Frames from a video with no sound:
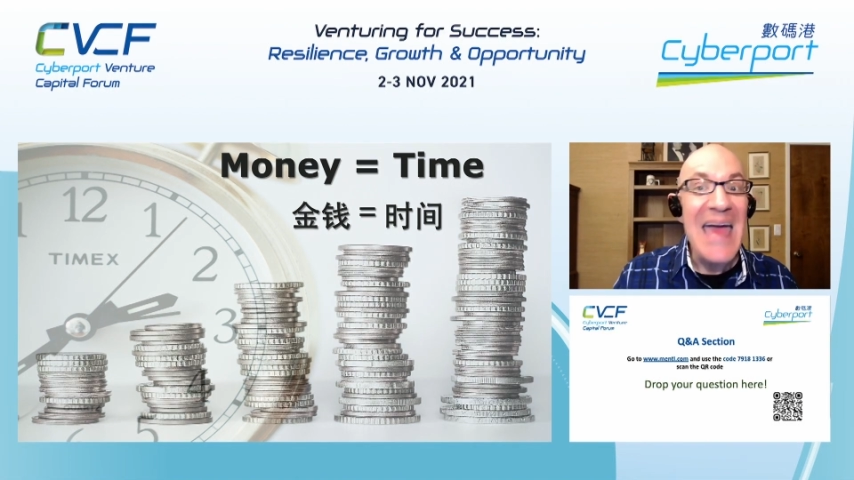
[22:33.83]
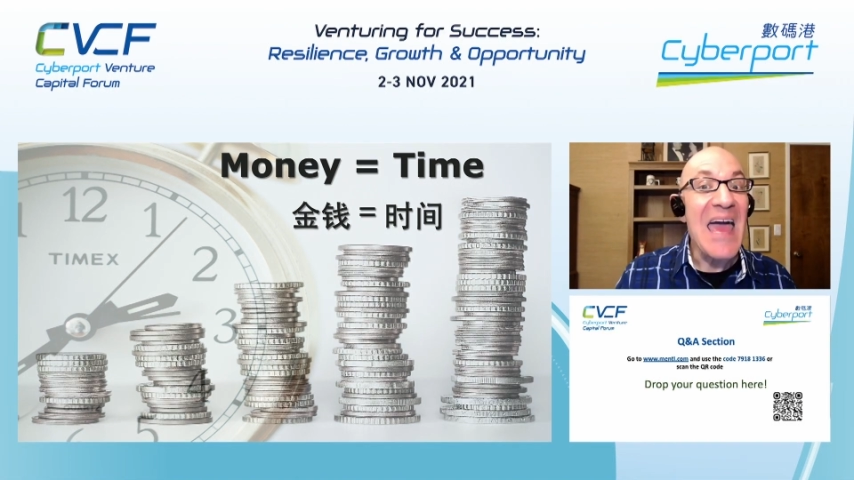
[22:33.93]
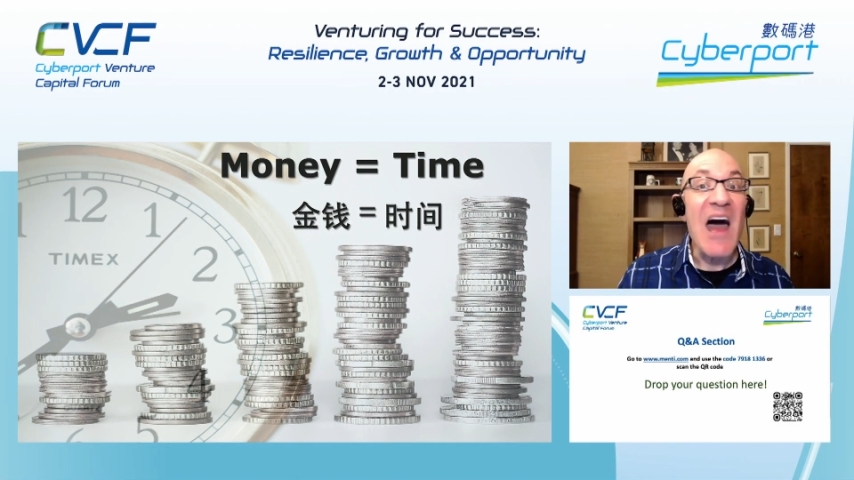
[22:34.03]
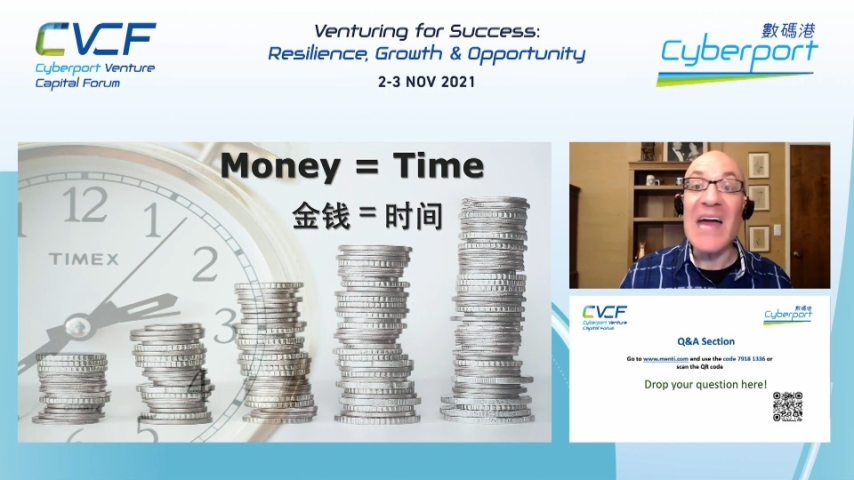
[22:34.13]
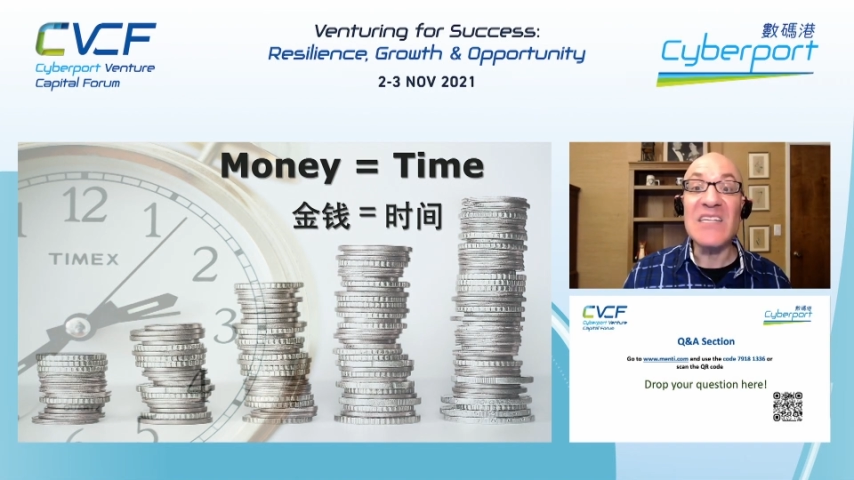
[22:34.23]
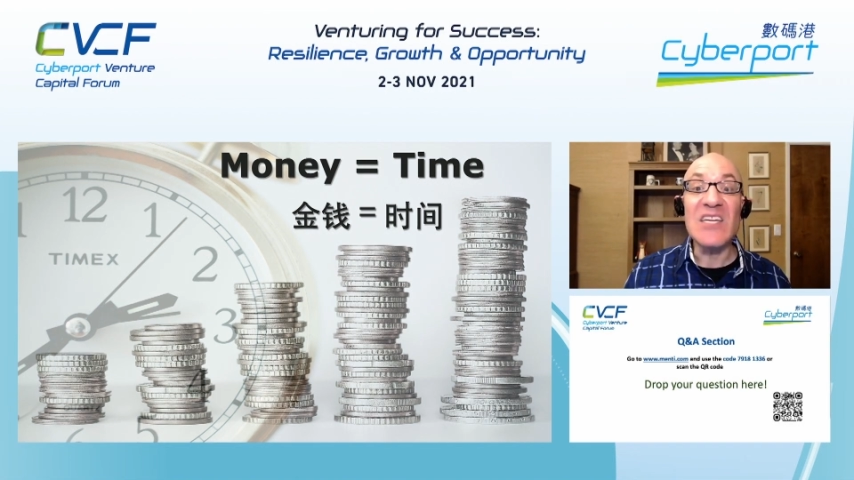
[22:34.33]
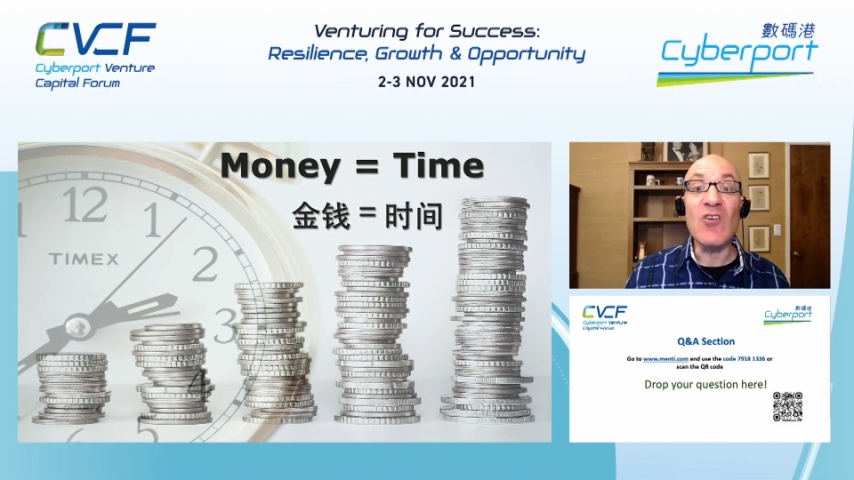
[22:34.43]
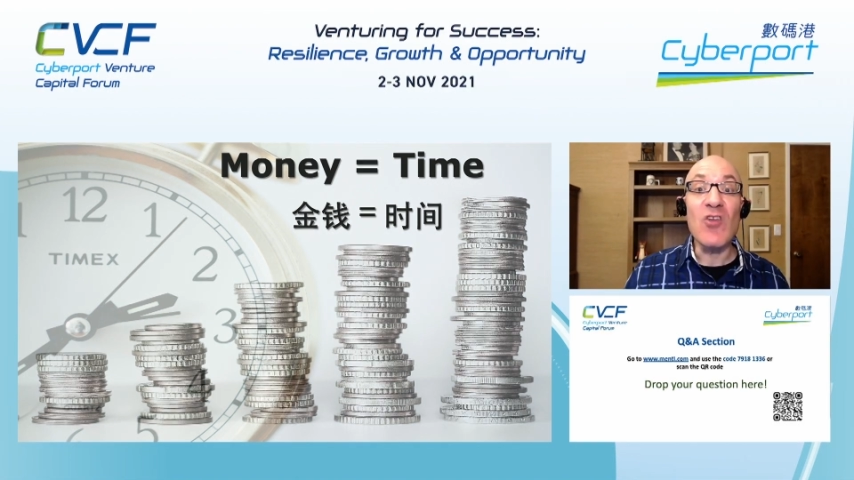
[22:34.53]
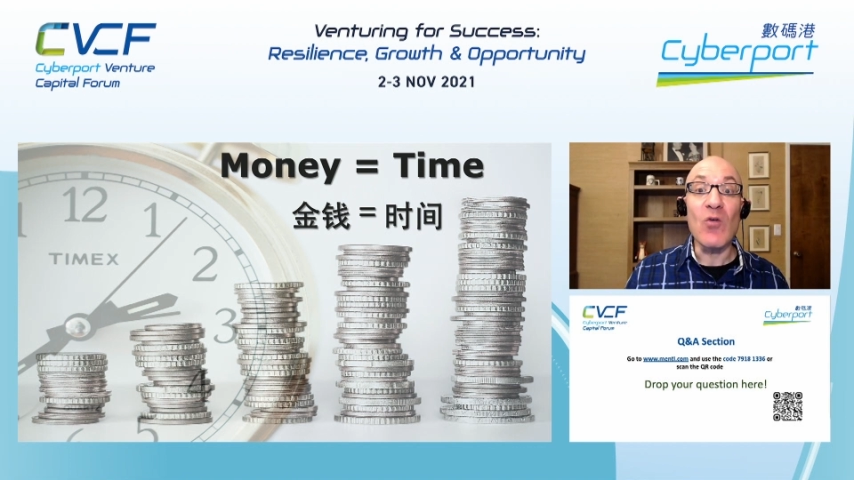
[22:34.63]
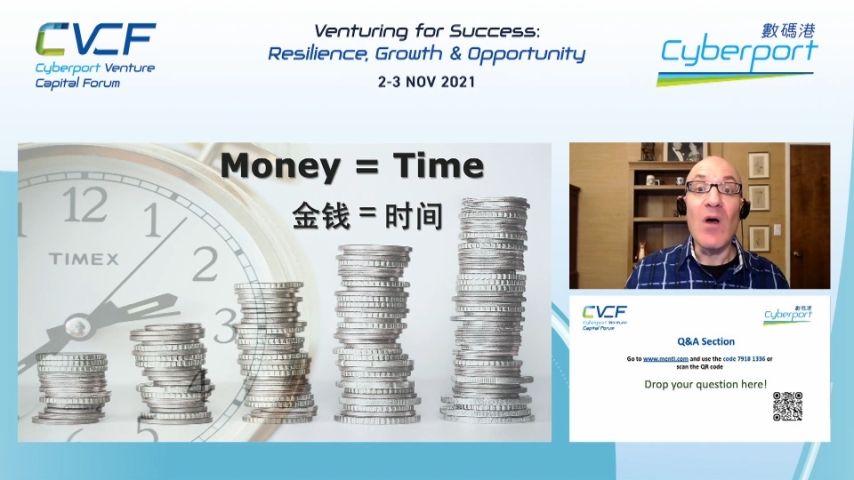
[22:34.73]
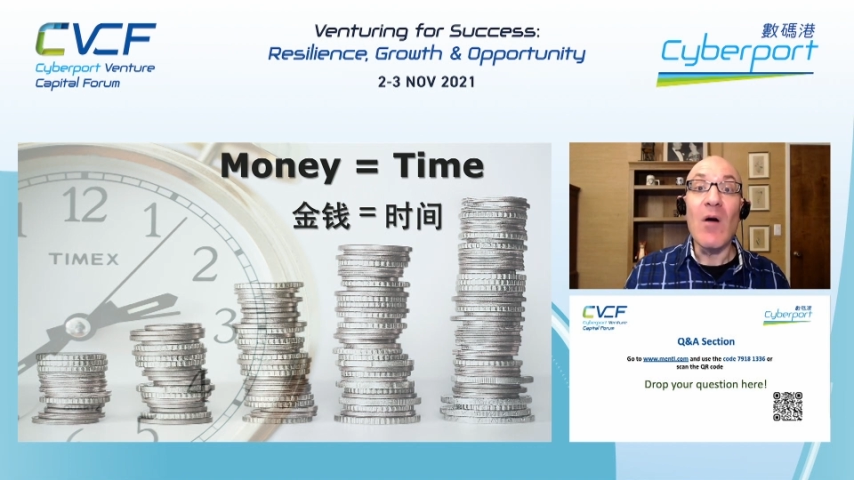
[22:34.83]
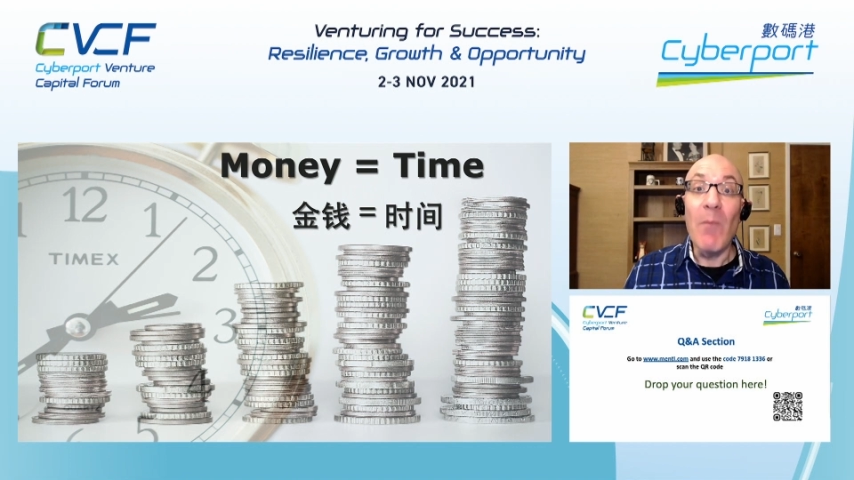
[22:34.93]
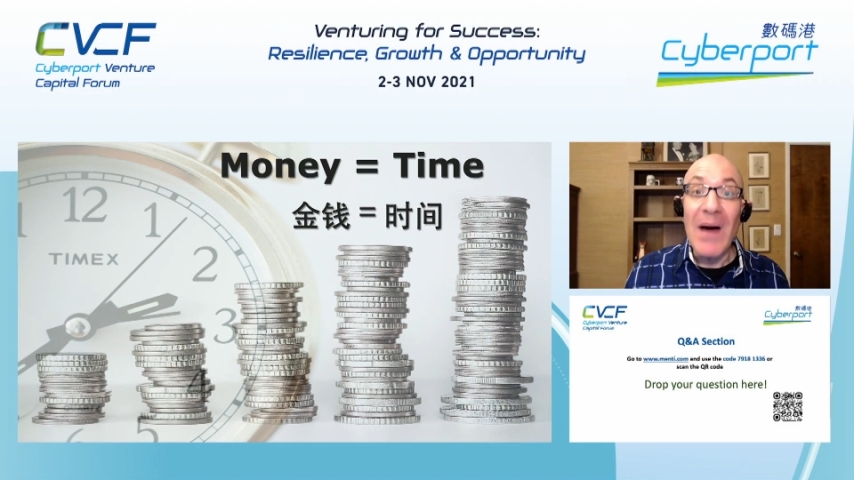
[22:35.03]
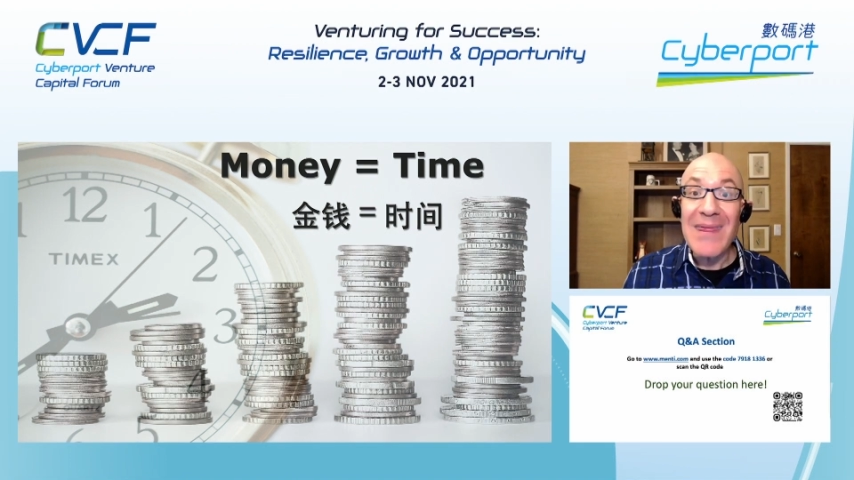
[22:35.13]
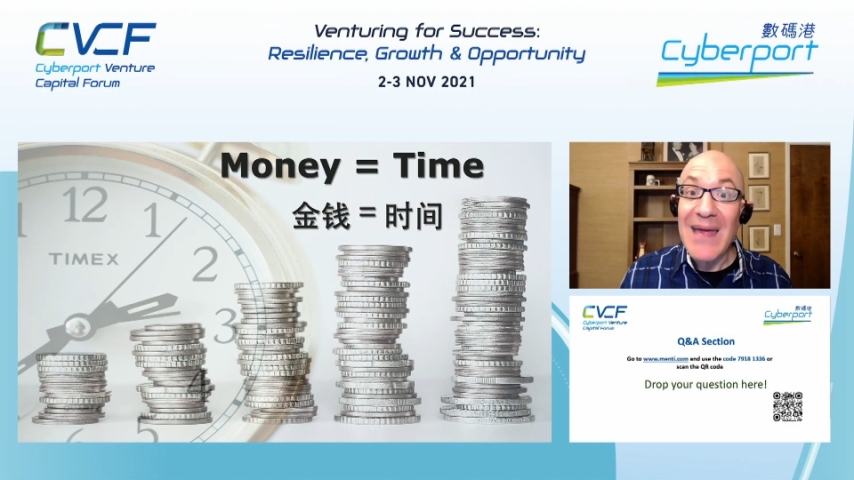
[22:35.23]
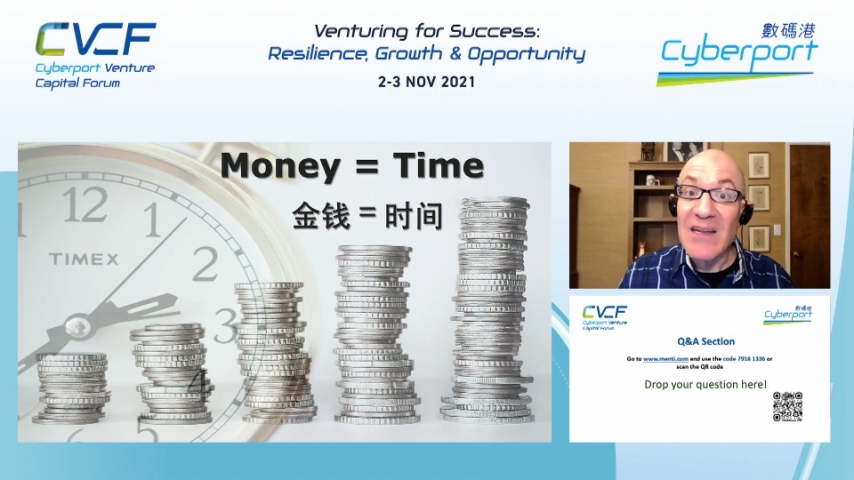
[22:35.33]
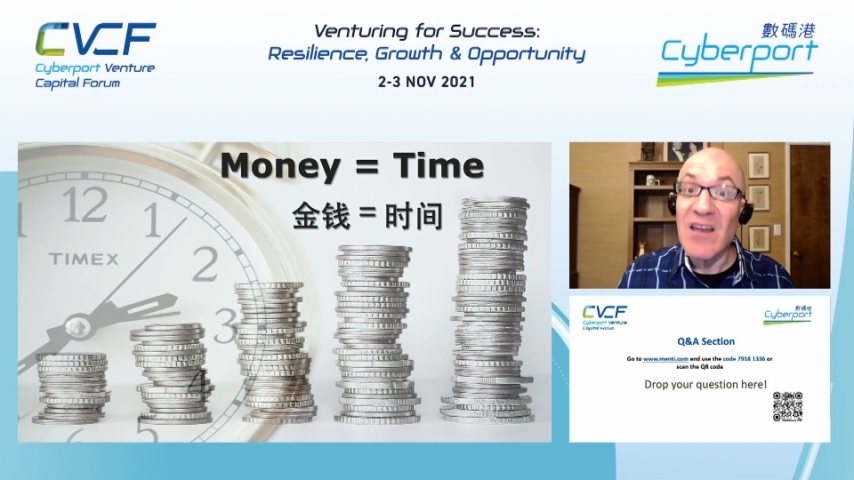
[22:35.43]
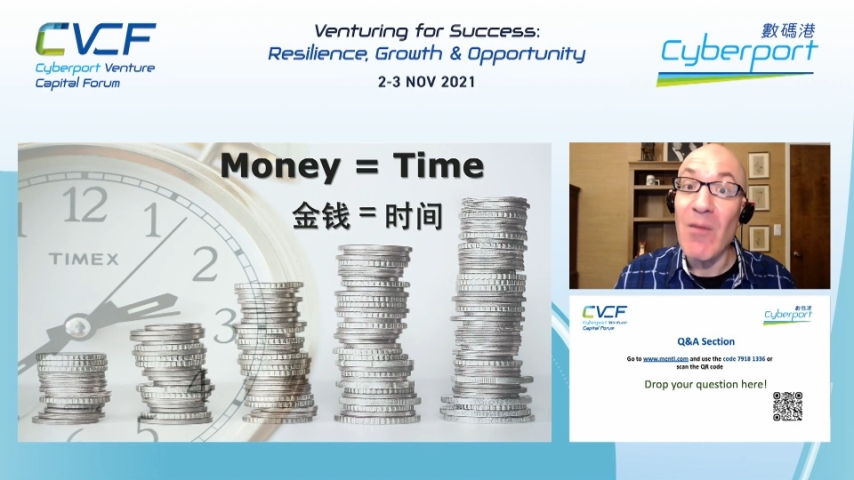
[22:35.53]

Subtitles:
I tell you, by that time,